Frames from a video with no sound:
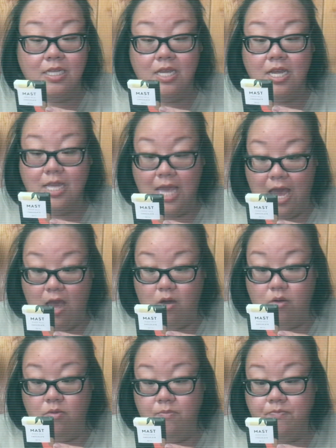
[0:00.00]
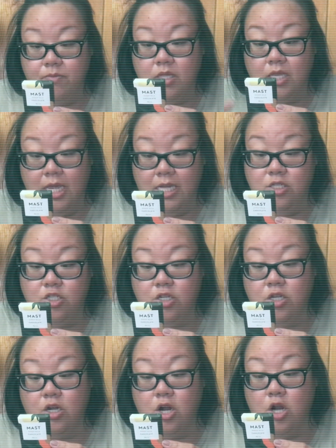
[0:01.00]
cacao, cane
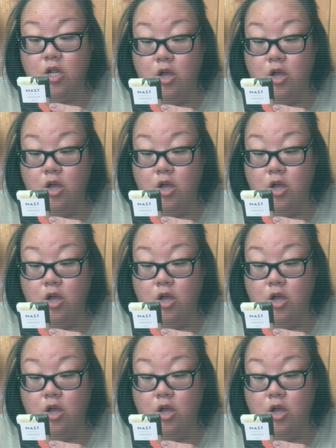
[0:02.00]
sugar,